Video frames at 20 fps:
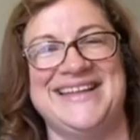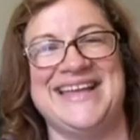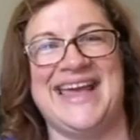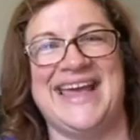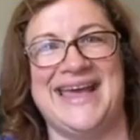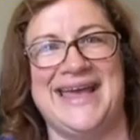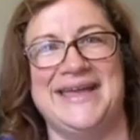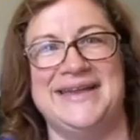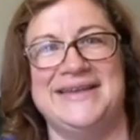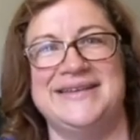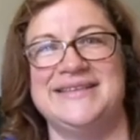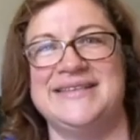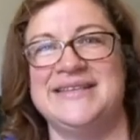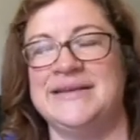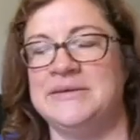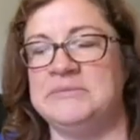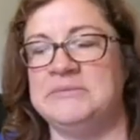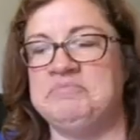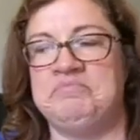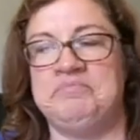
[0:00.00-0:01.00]
And,
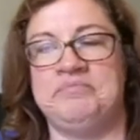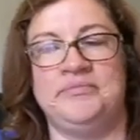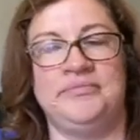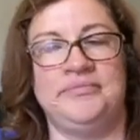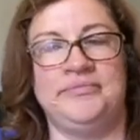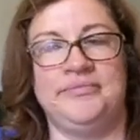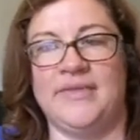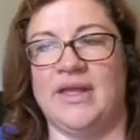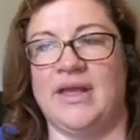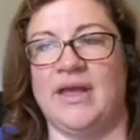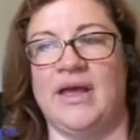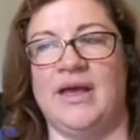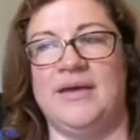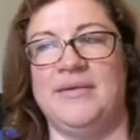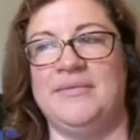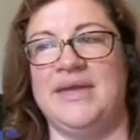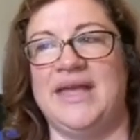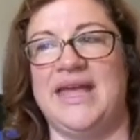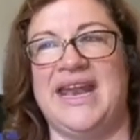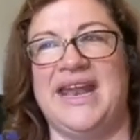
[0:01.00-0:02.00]

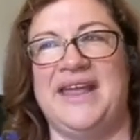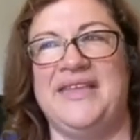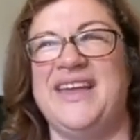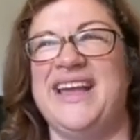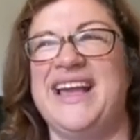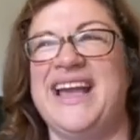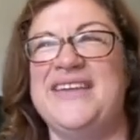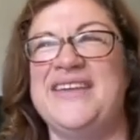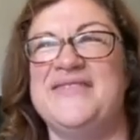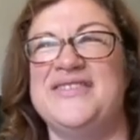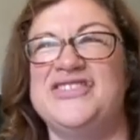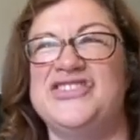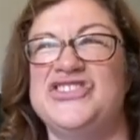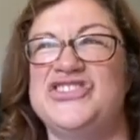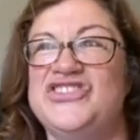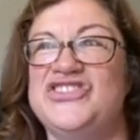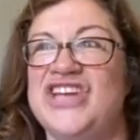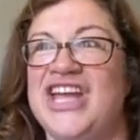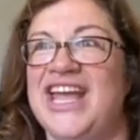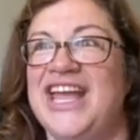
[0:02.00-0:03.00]
and I think I even
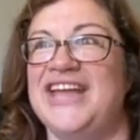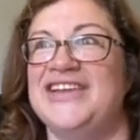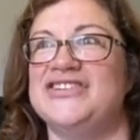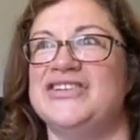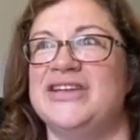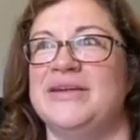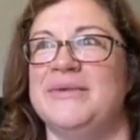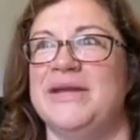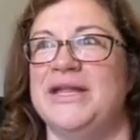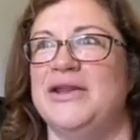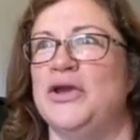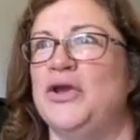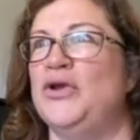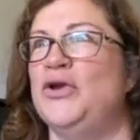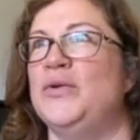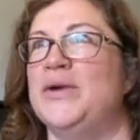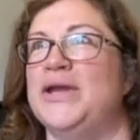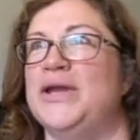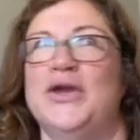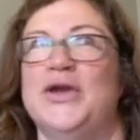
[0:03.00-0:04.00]
just changed. I mean,
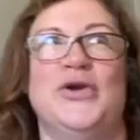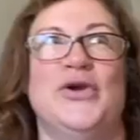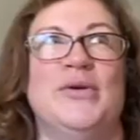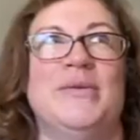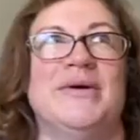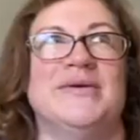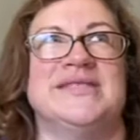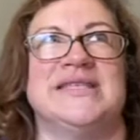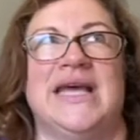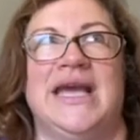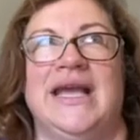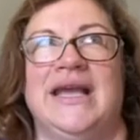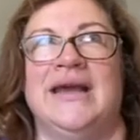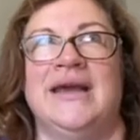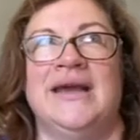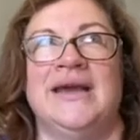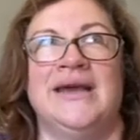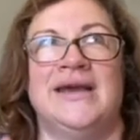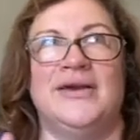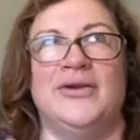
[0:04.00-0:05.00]
who and whom, I was like,
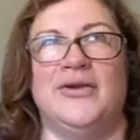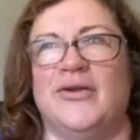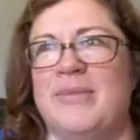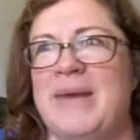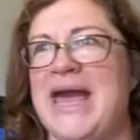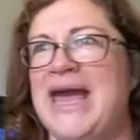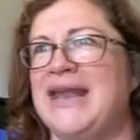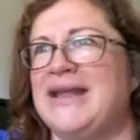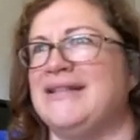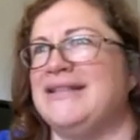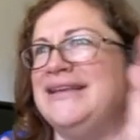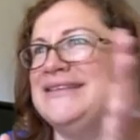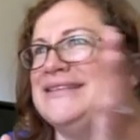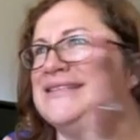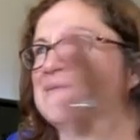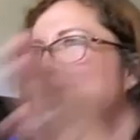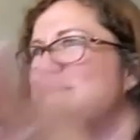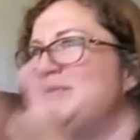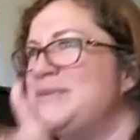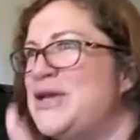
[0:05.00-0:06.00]
grammatically,
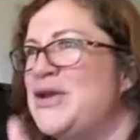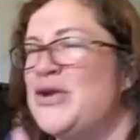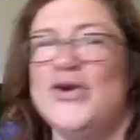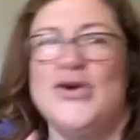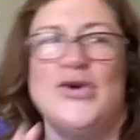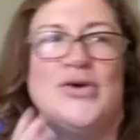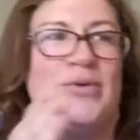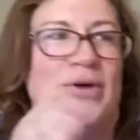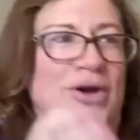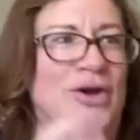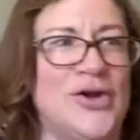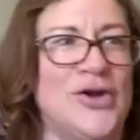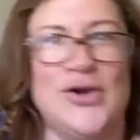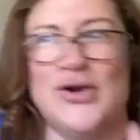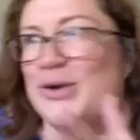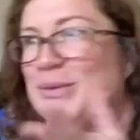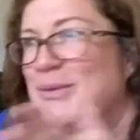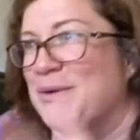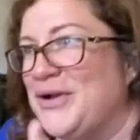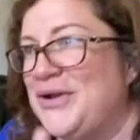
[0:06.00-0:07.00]
who or
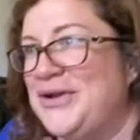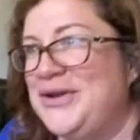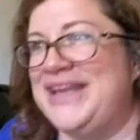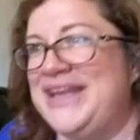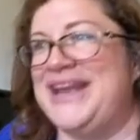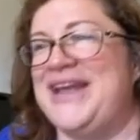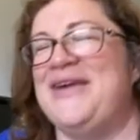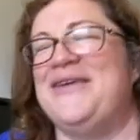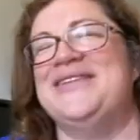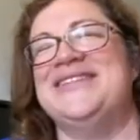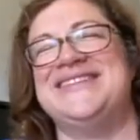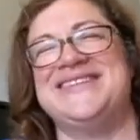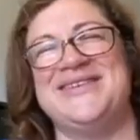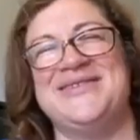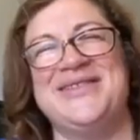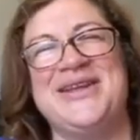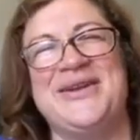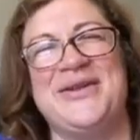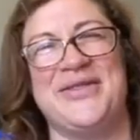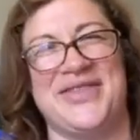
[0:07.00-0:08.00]
whom or who, and so
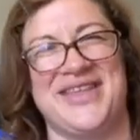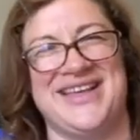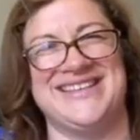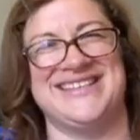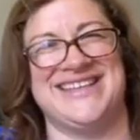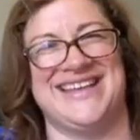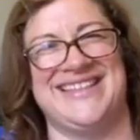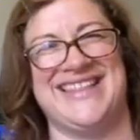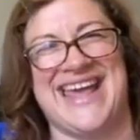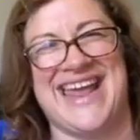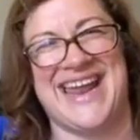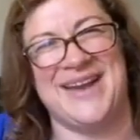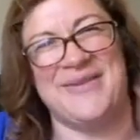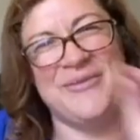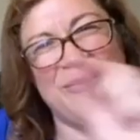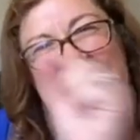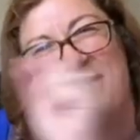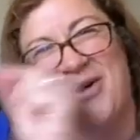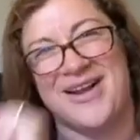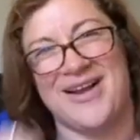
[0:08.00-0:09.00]
little things like that I'd
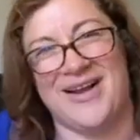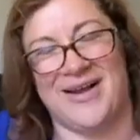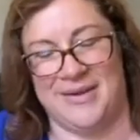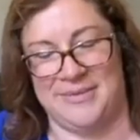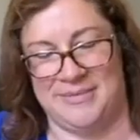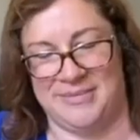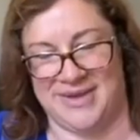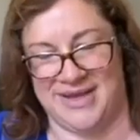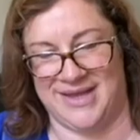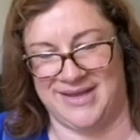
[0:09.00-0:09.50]
work on, but,